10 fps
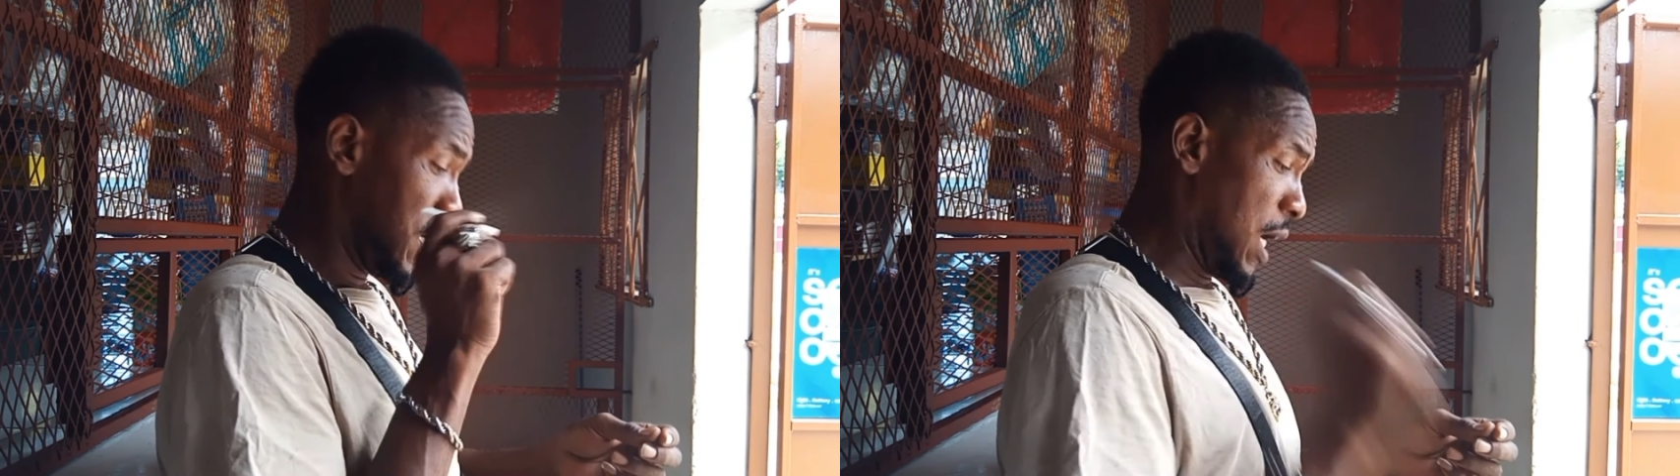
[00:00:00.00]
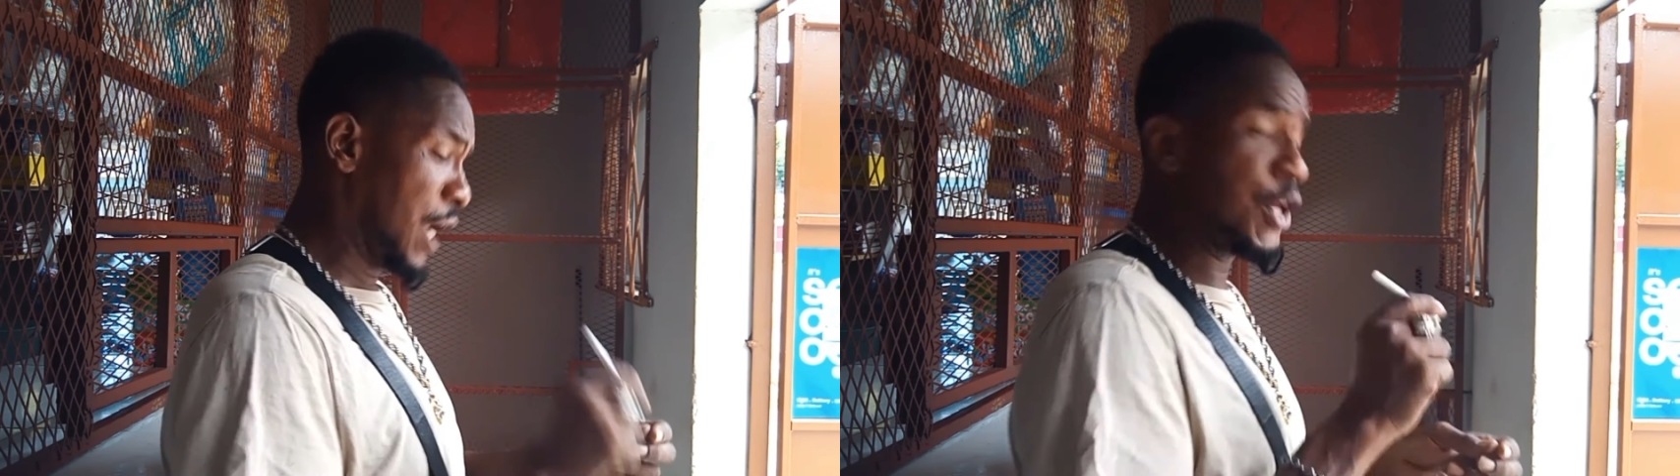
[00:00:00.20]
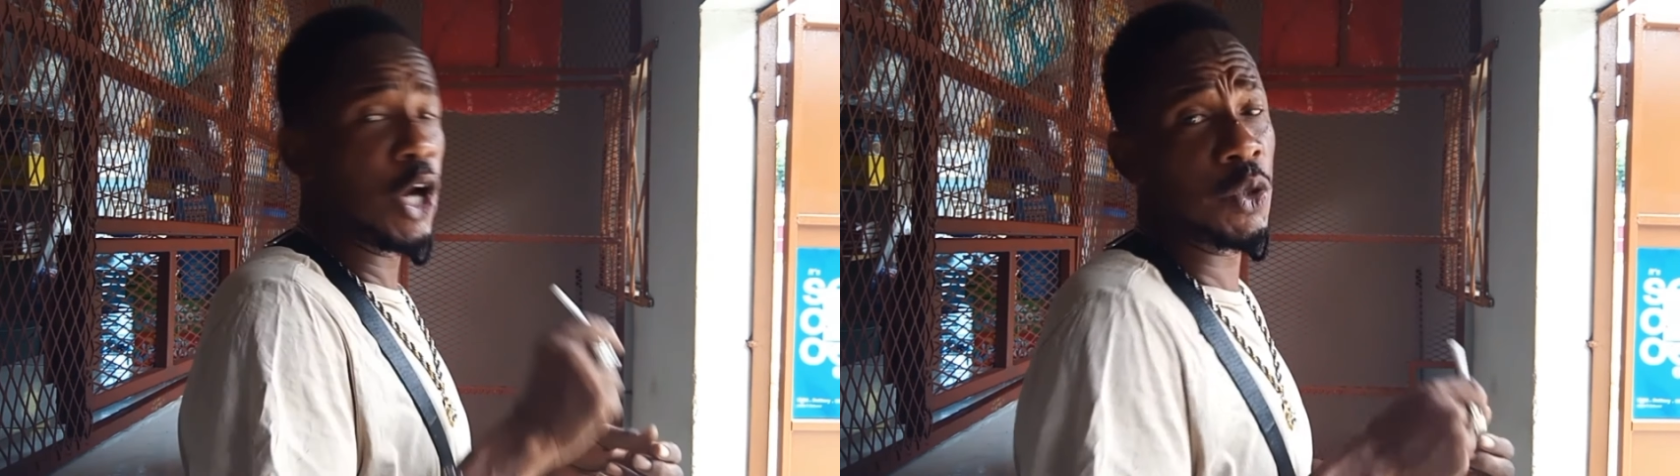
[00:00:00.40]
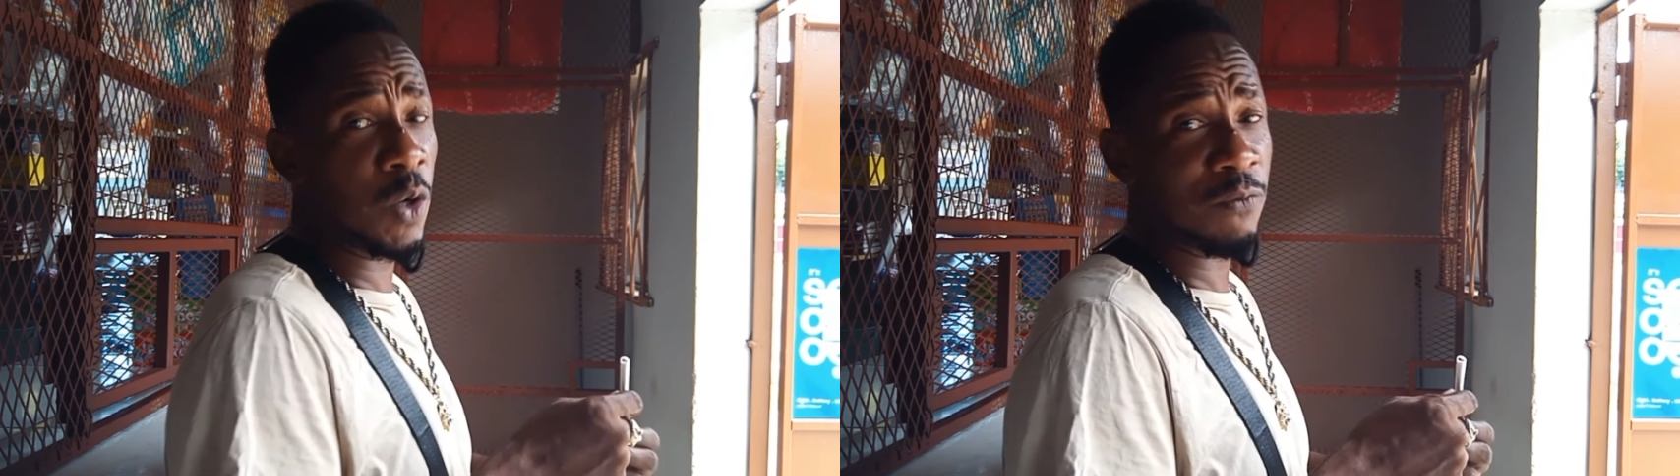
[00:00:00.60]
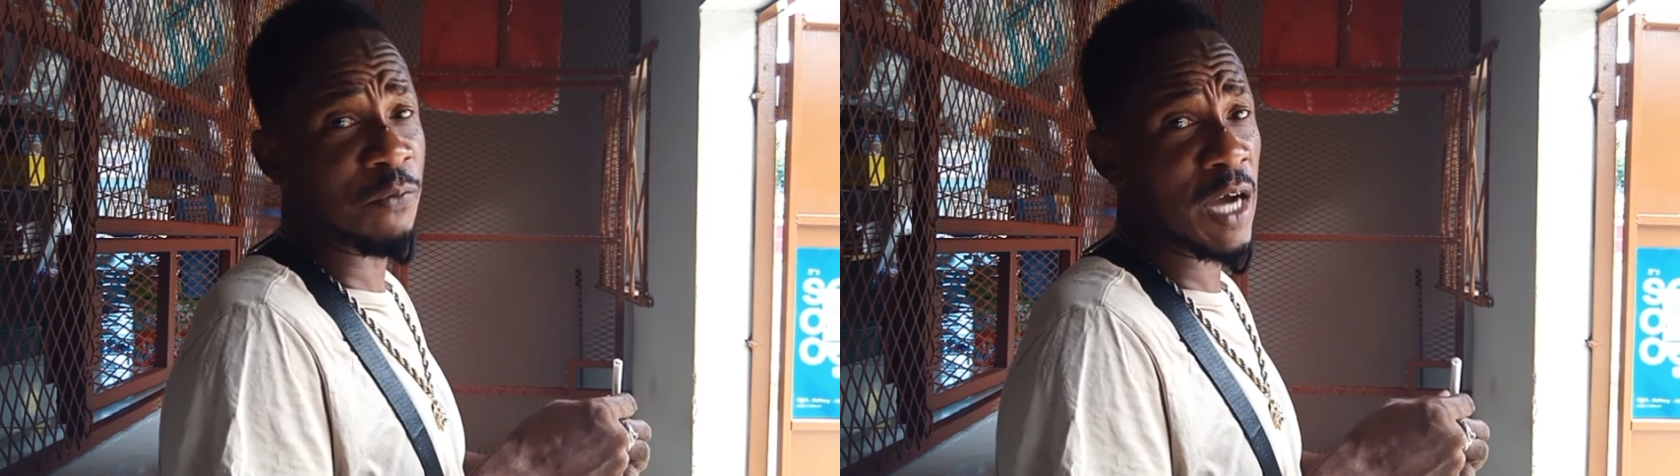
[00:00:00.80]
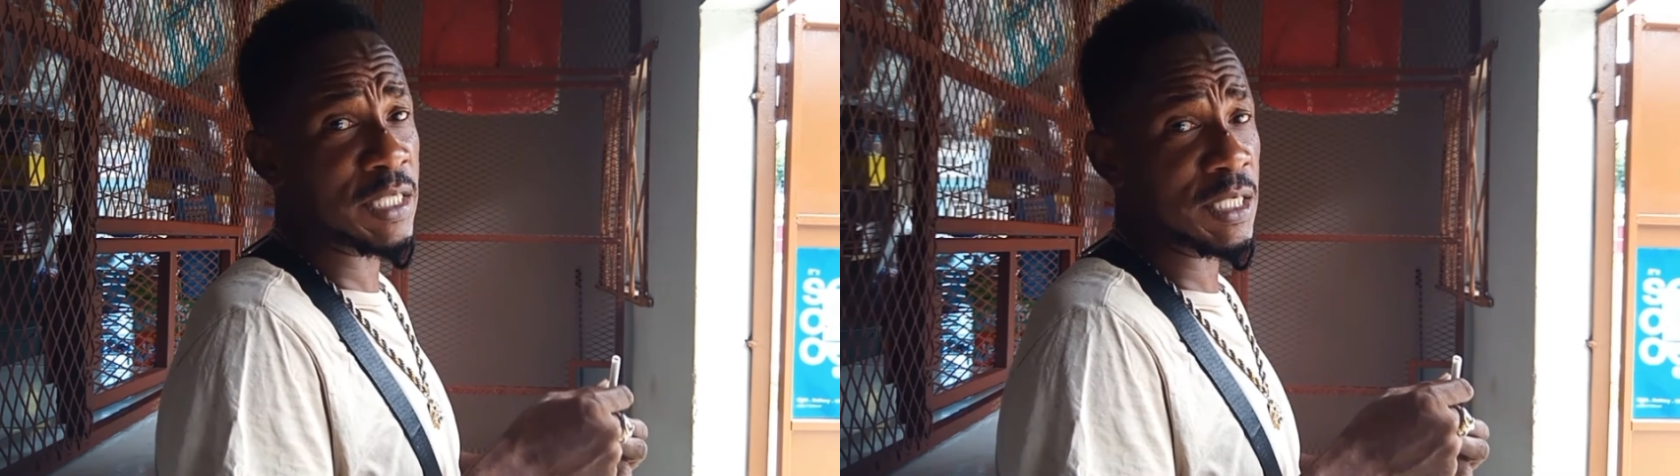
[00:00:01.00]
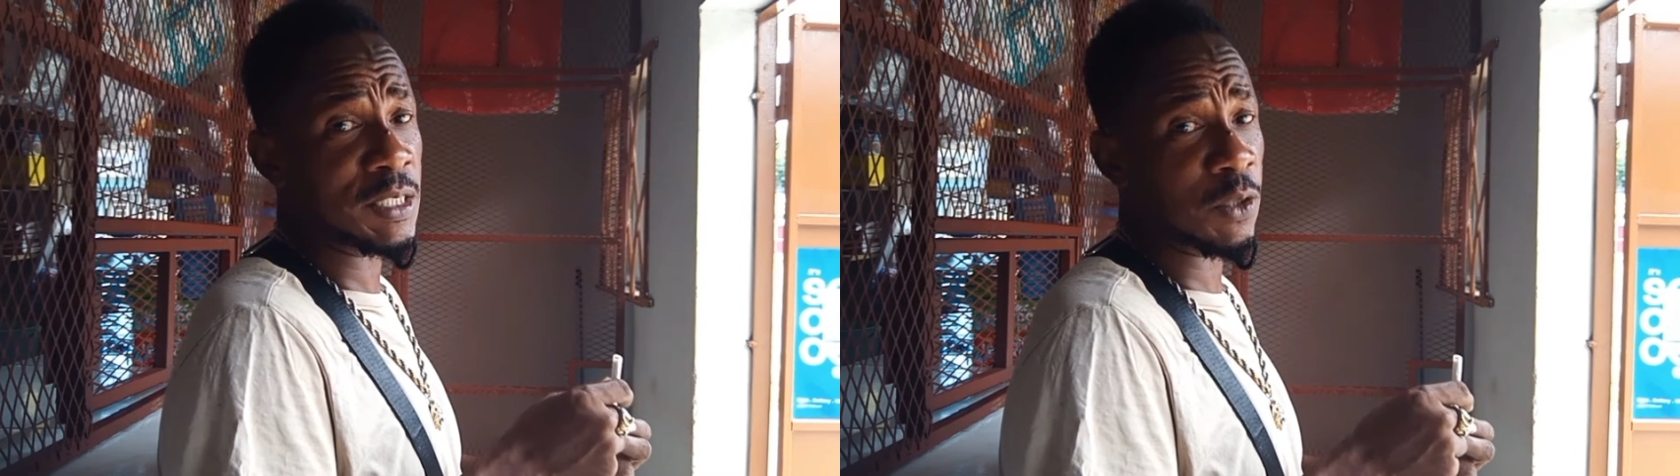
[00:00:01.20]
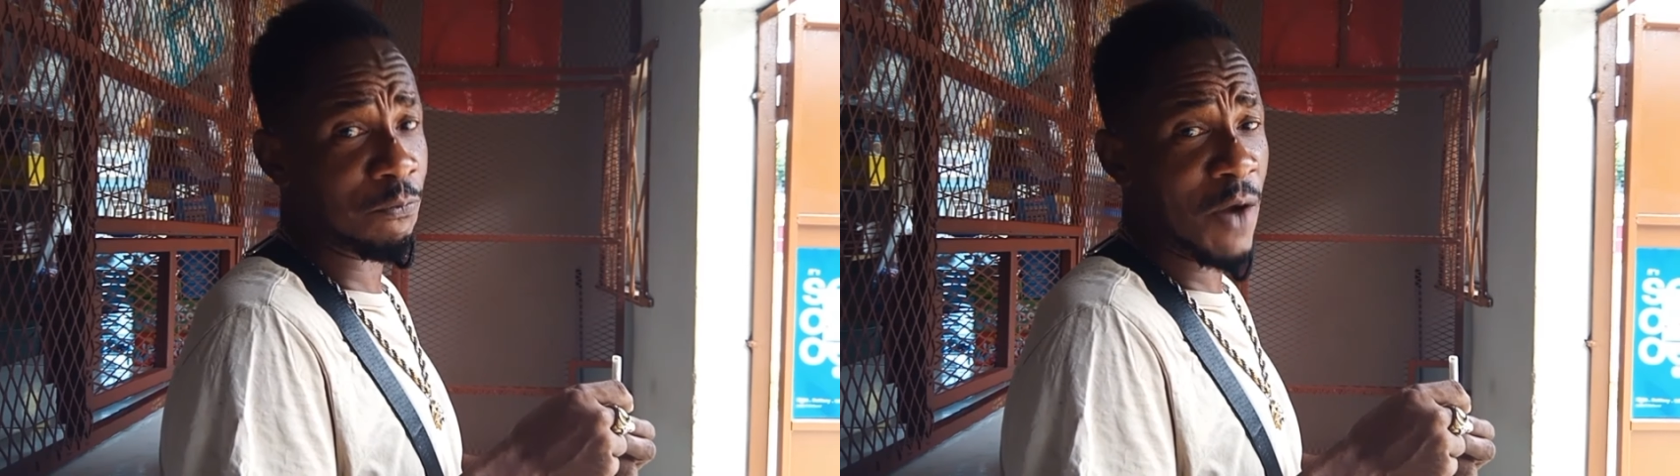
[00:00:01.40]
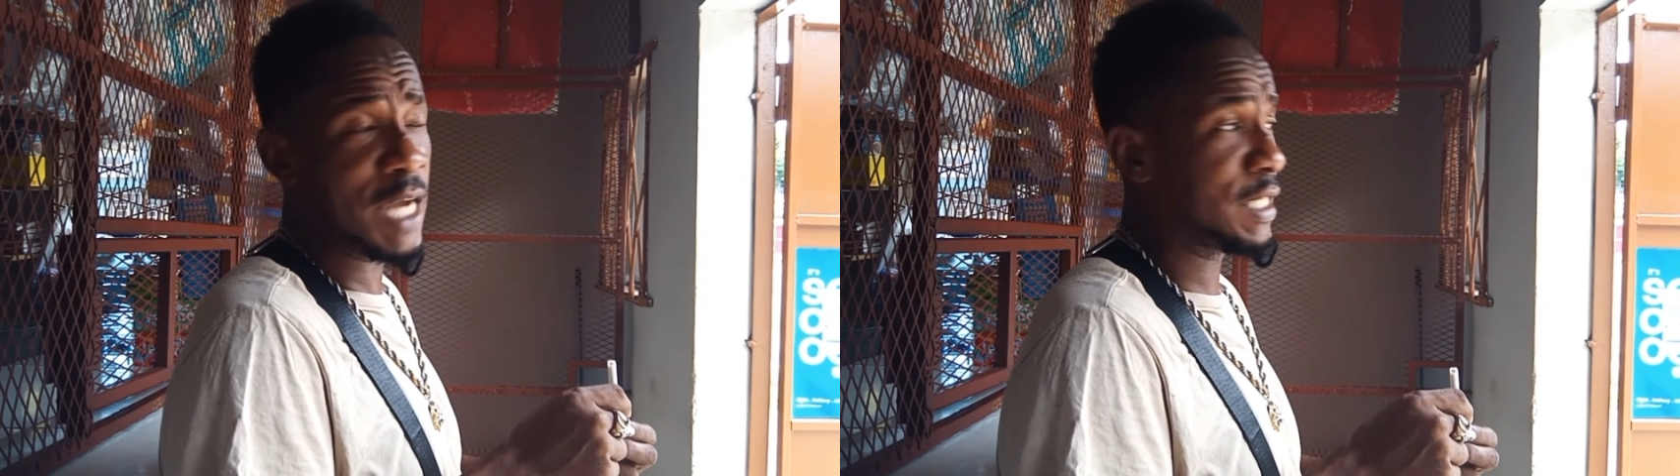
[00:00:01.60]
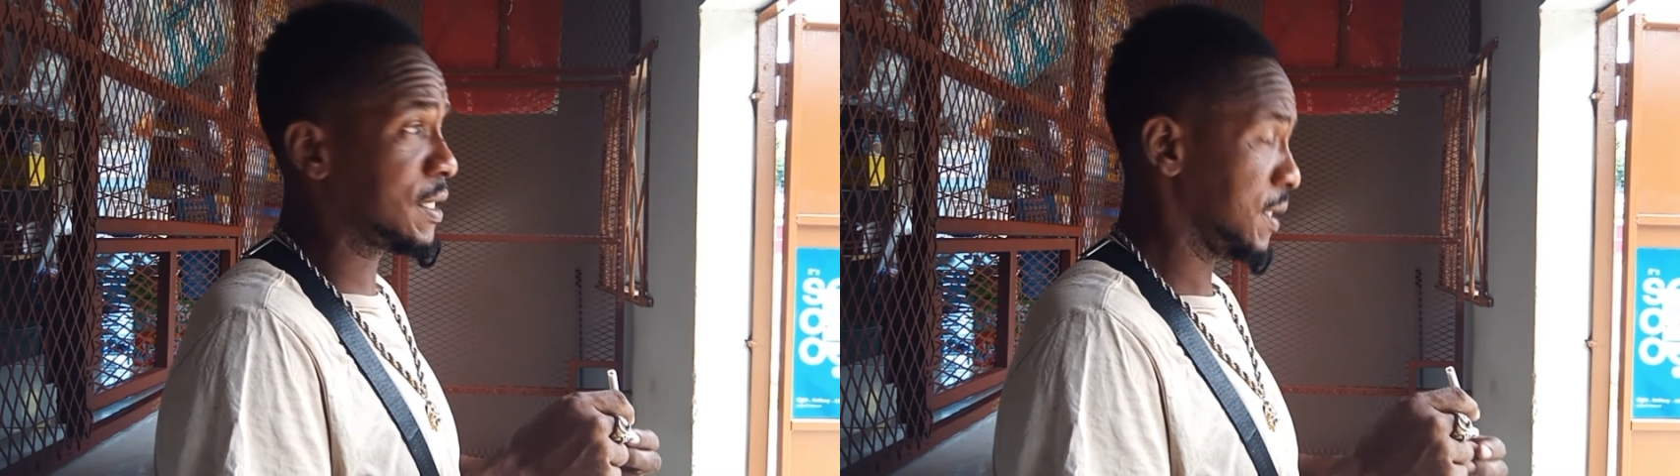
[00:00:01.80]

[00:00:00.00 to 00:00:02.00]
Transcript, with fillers: Because you don't know the fight is to fight.